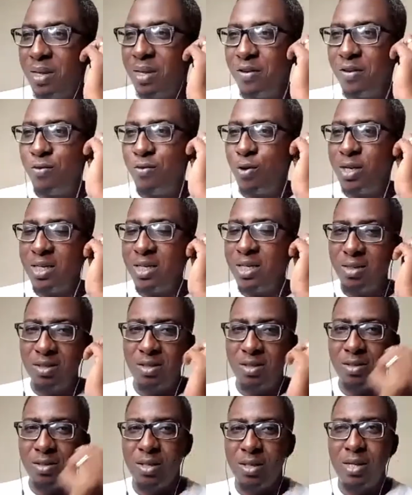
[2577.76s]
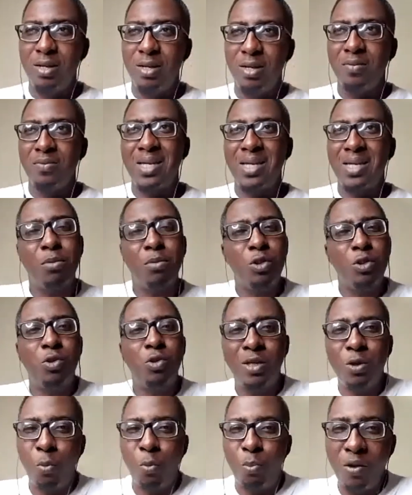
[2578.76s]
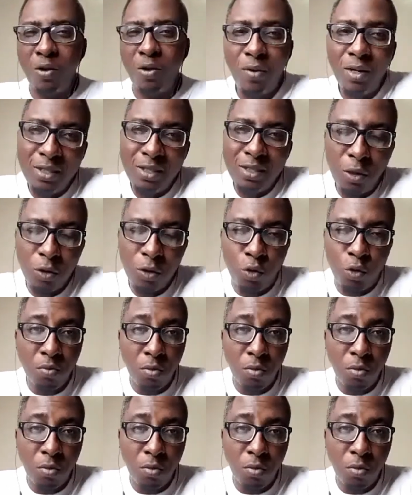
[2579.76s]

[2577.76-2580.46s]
for it? I'm not sure they will pay for it. Is it not too